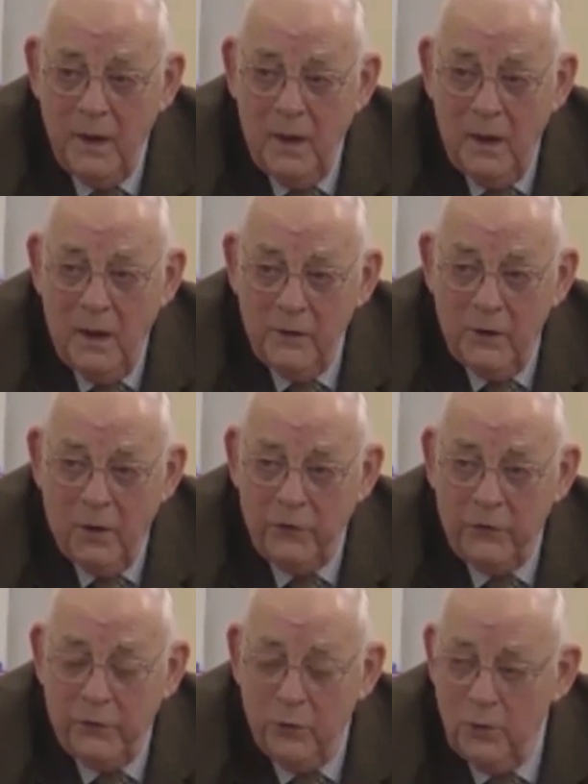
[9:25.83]
those to
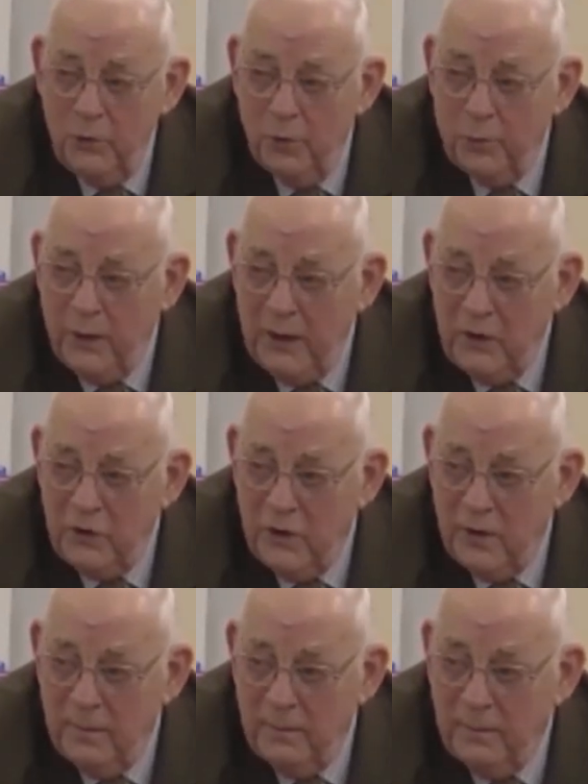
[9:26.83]
whom you preached,
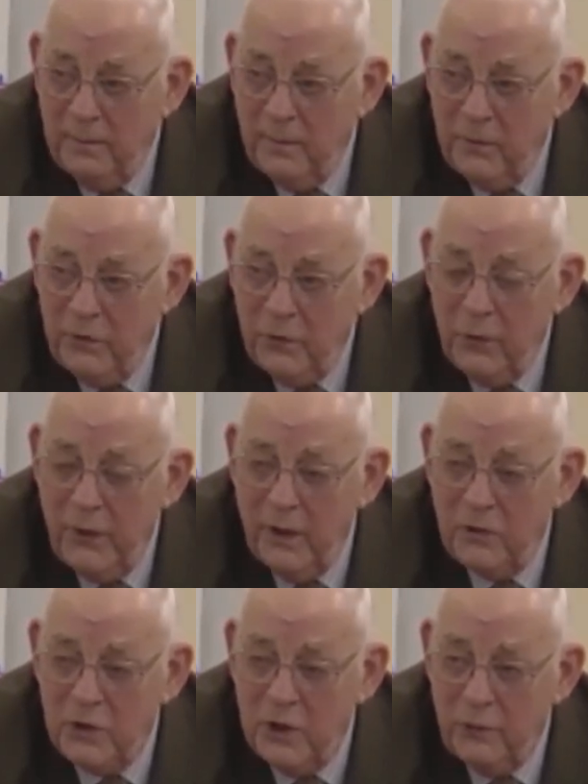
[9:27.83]
to their
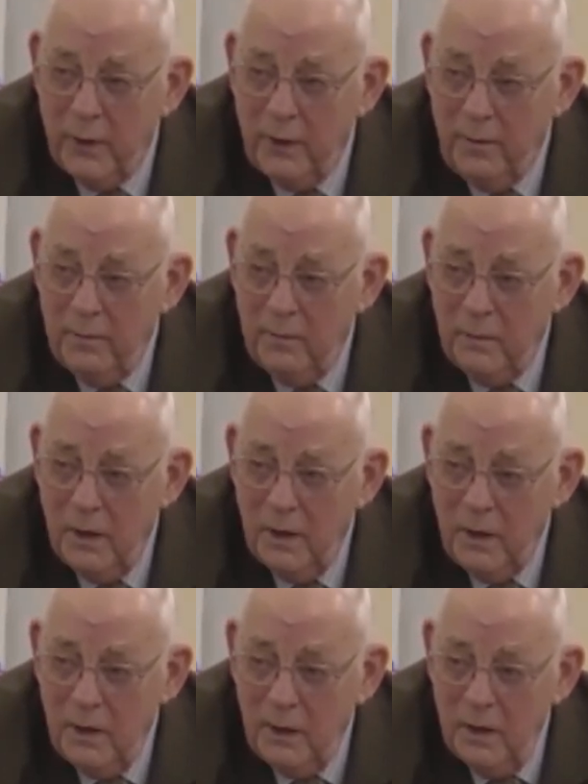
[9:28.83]
children,
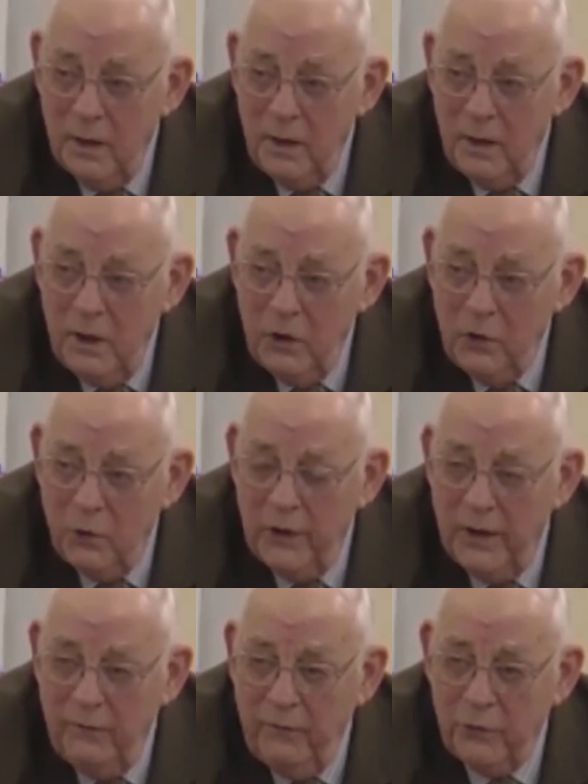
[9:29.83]
to live
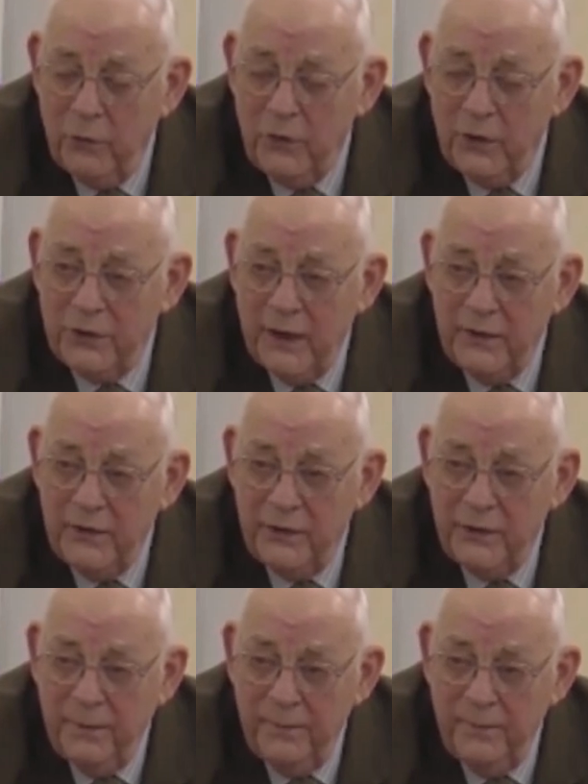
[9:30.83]
through the tests
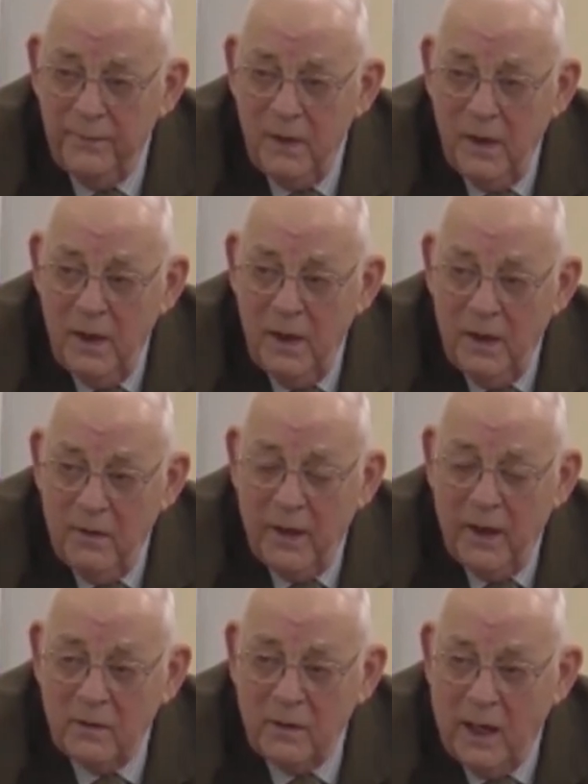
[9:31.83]
that
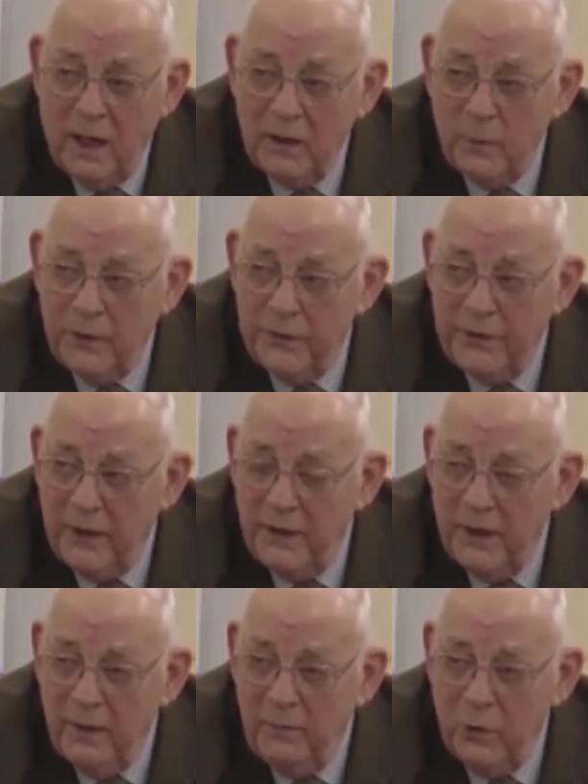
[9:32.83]
God will send them
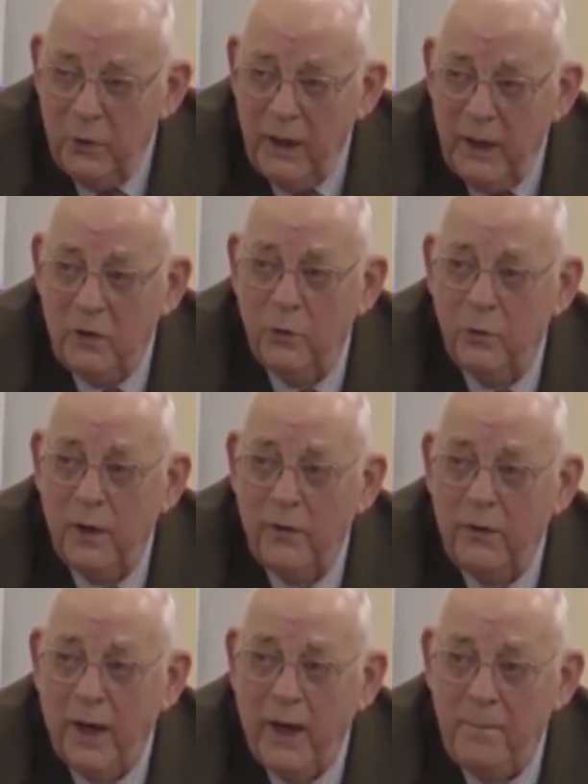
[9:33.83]
unique to their time,